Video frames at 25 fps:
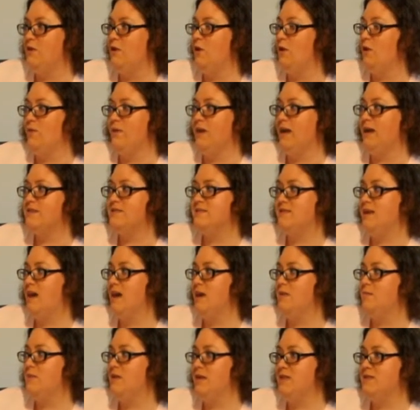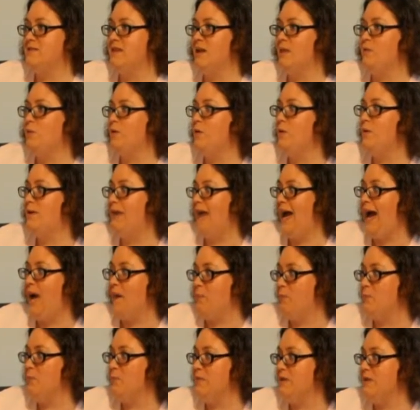no, next time we're going to
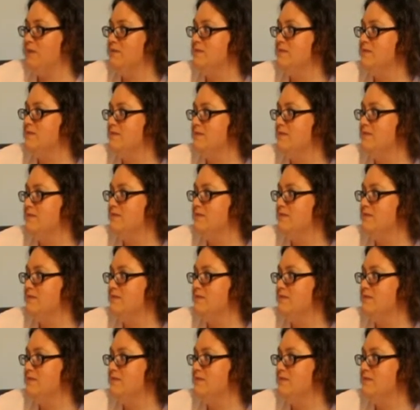Applebee's.